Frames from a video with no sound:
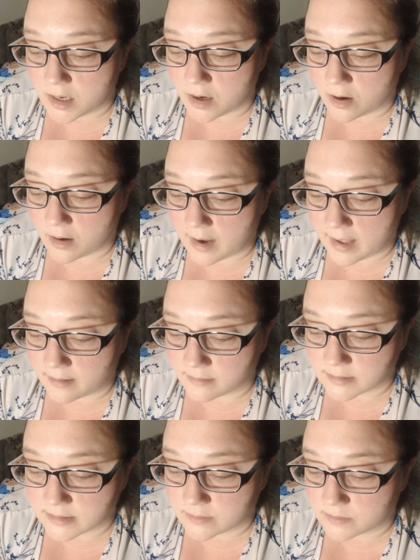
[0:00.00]
our
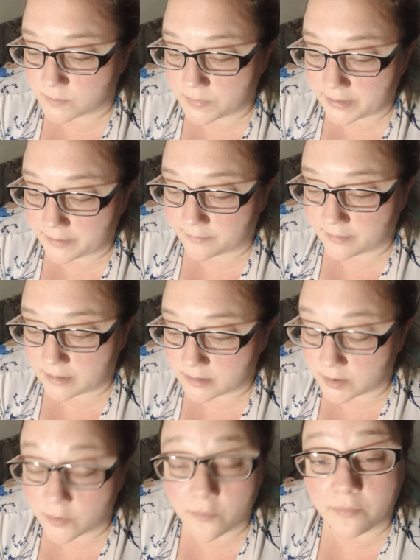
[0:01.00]
house that was bigger than
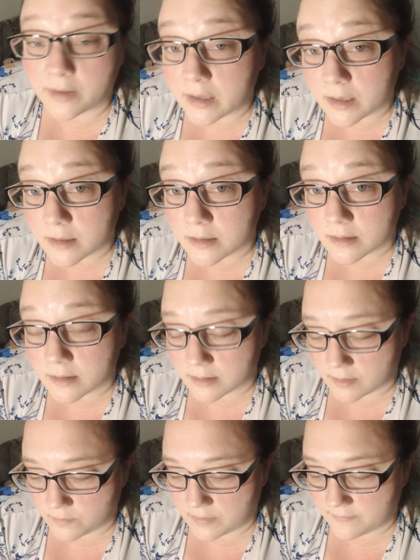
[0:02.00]
2 feet
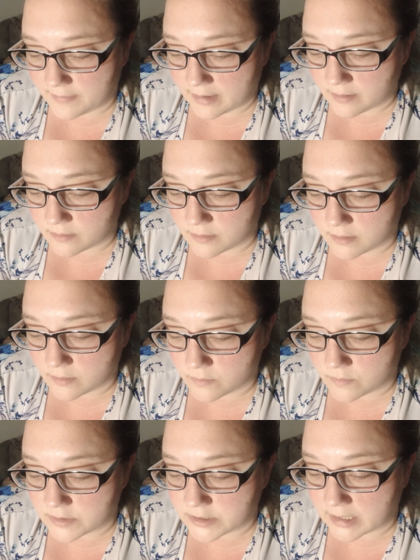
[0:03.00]
that we found,
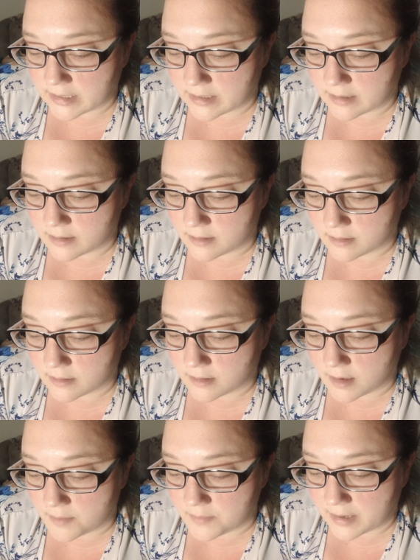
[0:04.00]
which I didn't
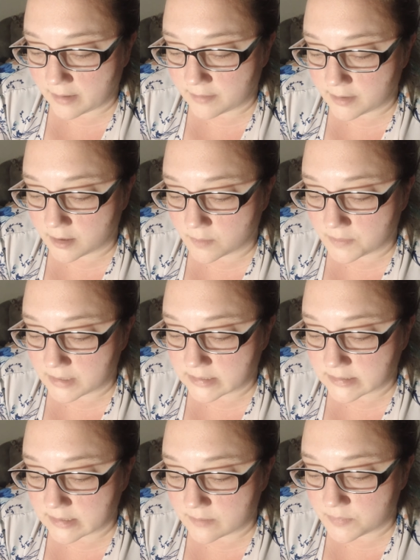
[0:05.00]
come down here, but I've
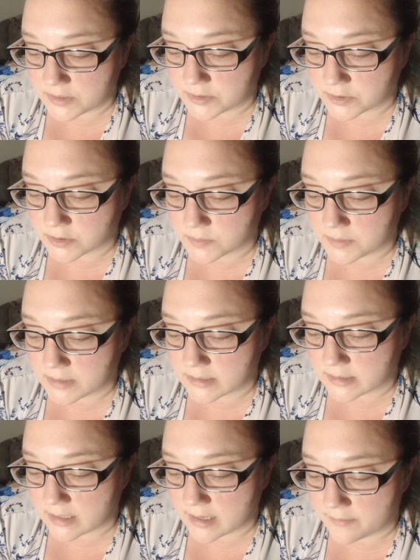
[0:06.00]
seen pictures because
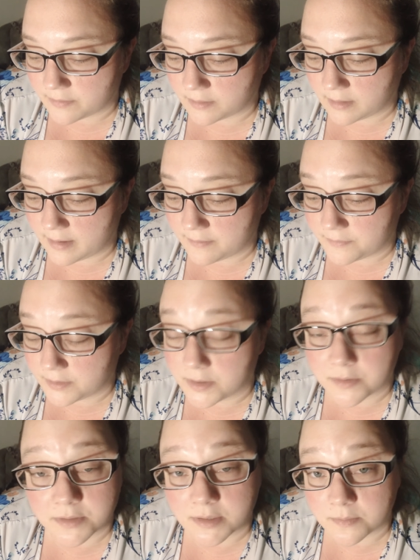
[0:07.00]
I never left
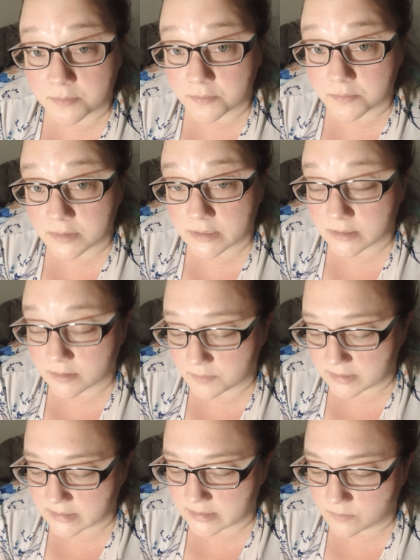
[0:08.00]
Houston since
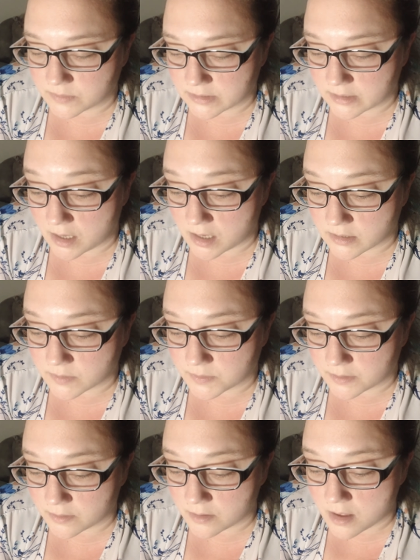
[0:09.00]
my son was in the
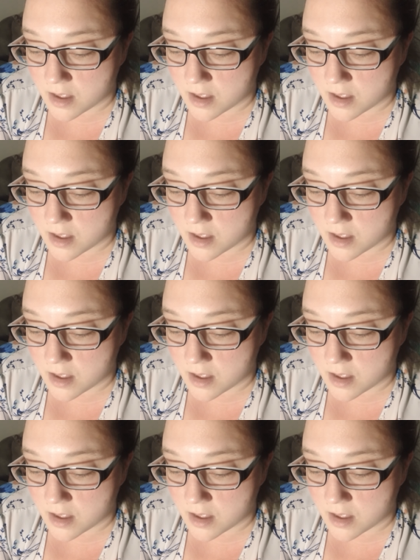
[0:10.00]
hospital.